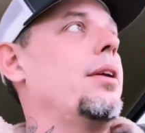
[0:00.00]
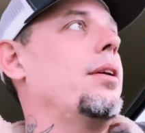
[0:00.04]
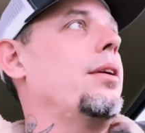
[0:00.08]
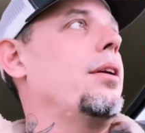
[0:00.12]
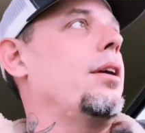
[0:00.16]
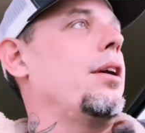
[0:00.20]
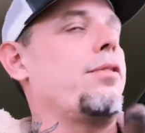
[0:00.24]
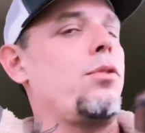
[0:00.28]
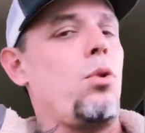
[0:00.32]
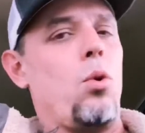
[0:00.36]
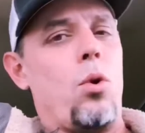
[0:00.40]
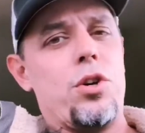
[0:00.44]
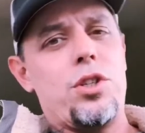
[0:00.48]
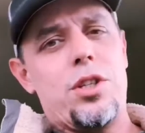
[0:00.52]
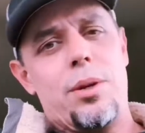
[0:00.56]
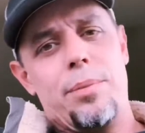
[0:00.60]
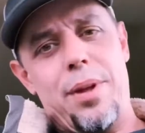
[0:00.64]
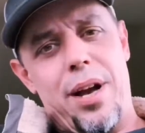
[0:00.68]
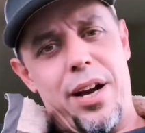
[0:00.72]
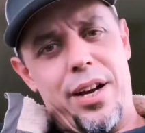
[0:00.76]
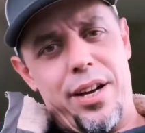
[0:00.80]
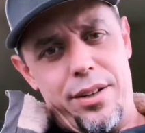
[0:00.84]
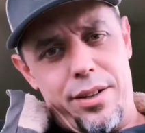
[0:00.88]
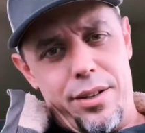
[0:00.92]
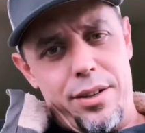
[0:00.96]
Of course, I'm
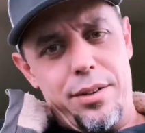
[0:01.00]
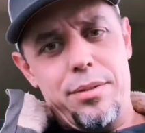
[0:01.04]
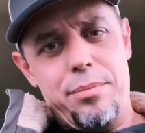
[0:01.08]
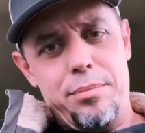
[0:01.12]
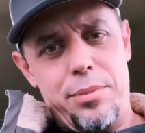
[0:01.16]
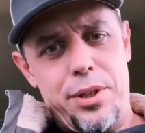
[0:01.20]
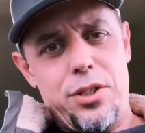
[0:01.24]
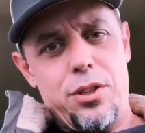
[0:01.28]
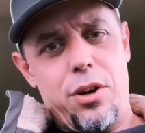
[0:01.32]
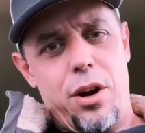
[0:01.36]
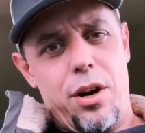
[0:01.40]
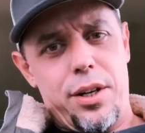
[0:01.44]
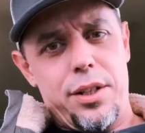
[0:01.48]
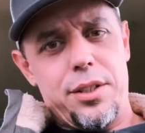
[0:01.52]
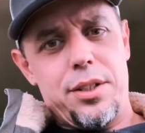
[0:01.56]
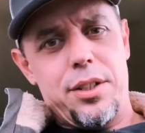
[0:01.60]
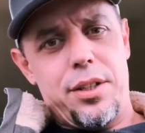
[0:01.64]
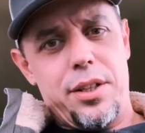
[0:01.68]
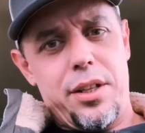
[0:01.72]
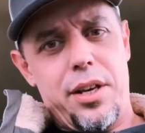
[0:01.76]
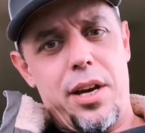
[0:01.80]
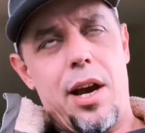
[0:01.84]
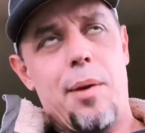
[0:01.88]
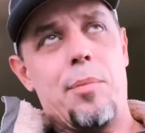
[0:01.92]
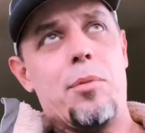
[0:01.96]
not going to be talking to
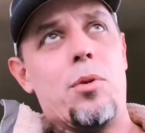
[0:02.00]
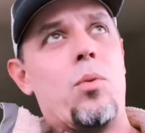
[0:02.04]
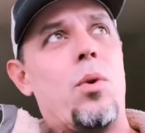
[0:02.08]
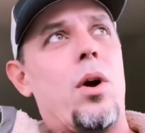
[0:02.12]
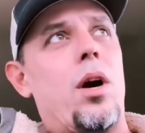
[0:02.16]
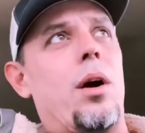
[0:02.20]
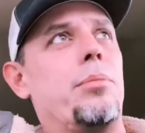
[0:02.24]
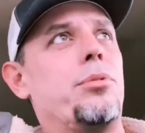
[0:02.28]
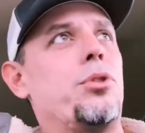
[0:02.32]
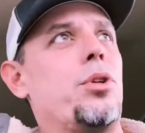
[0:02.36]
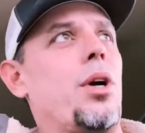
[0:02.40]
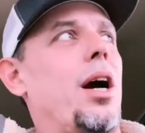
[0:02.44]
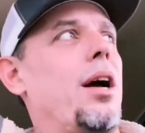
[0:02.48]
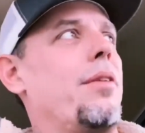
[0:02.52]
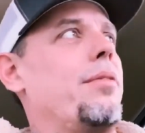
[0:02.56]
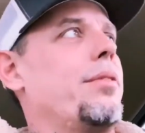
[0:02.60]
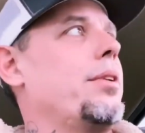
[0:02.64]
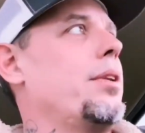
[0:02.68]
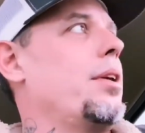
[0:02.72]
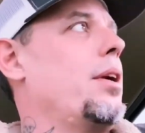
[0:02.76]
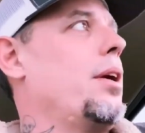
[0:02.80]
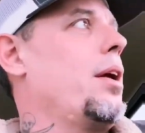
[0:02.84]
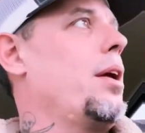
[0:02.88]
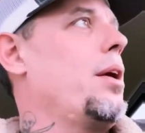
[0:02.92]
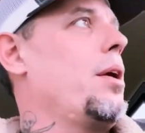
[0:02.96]
the camera while I'm driving,